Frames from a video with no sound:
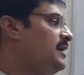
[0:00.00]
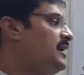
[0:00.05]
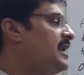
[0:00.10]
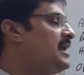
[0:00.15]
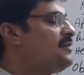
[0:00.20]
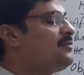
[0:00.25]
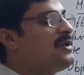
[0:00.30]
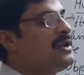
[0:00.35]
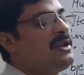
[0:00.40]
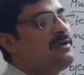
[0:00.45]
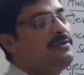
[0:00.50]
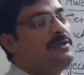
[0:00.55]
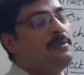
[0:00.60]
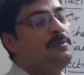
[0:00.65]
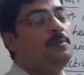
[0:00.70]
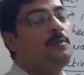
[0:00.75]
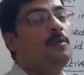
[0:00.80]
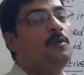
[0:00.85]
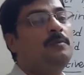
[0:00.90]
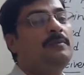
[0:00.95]
Here one of the
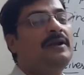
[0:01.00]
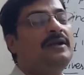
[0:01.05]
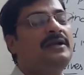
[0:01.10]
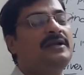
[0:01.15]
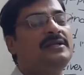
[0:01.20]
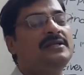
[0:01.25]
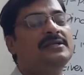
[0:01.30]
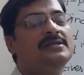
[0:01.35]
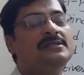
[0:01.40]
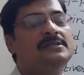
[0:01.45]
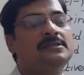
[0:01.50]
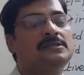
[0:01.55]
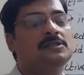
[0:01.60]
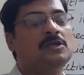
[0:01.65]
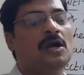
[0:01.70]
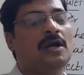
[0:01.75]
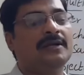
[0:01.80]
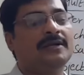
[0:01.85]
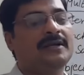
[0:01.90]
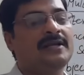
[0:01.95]
movement it is
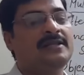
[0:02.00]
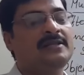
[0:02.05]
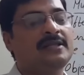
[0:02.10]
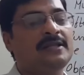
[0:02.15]
started